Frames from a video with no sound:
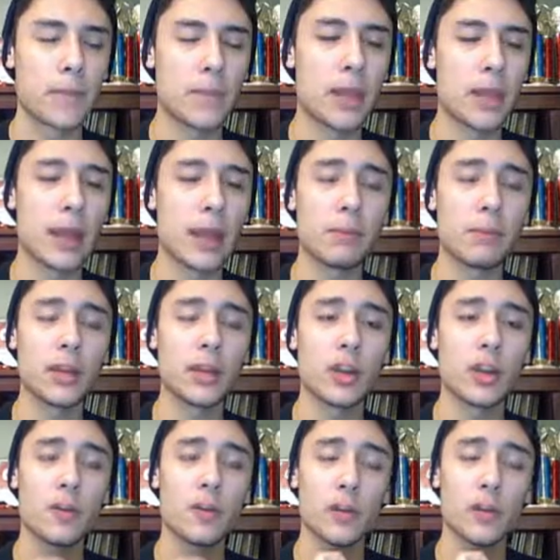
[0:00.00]
And I'm going to
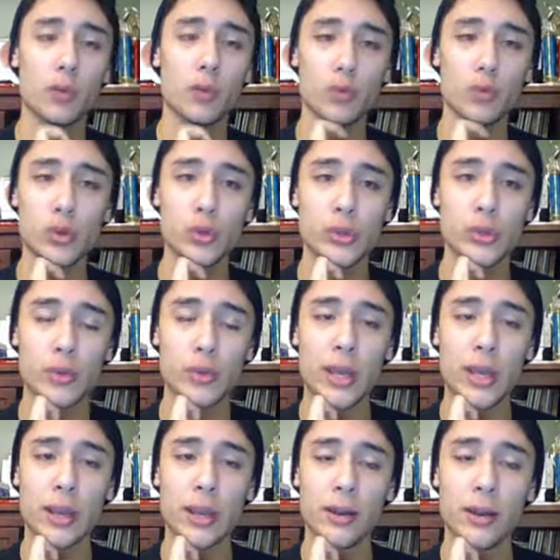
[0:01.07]
go for the Roost
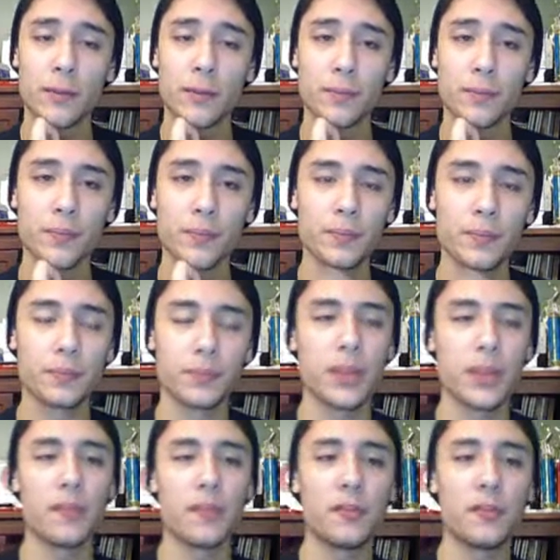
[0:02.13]
right here.
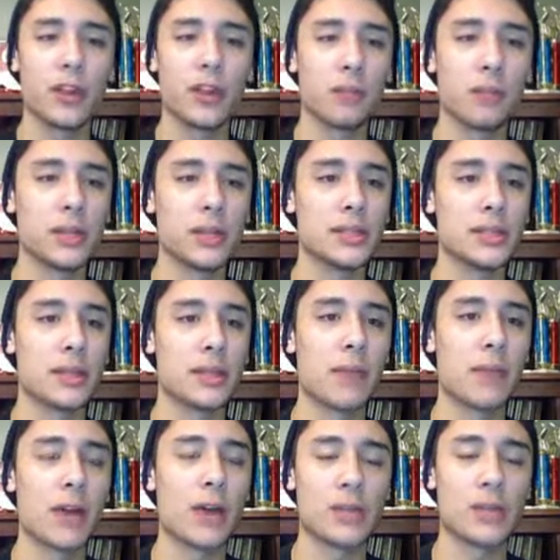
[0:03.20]
If Flare Blitz
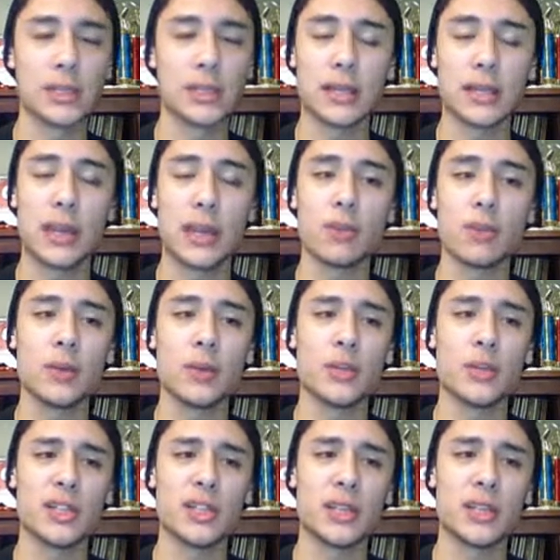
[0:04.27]
somehow doesn't KO me, which it